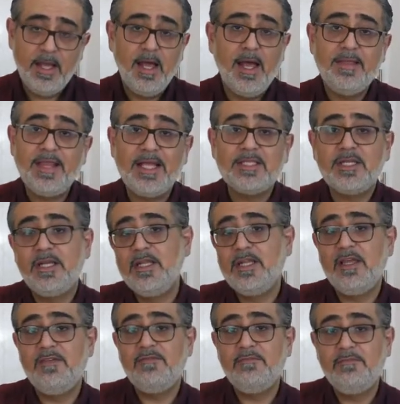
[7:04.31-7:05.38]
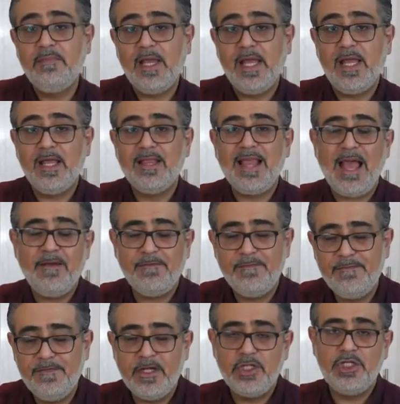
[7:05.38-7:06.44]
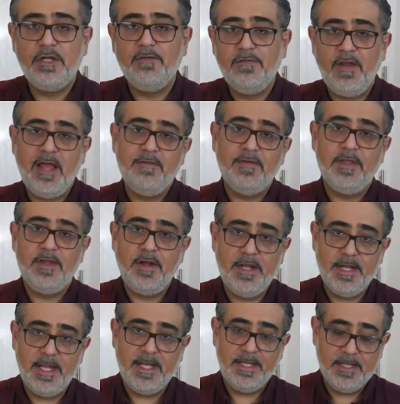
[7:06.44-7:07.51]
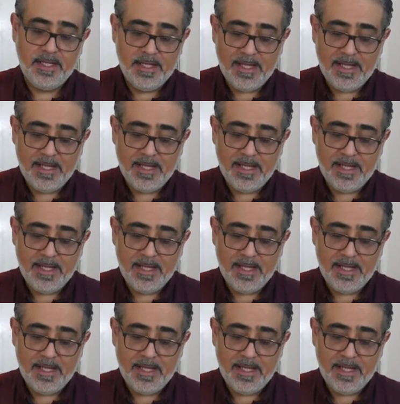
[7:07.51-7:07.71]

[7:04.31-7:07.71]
And that's going to give me that fishy flavor that I need.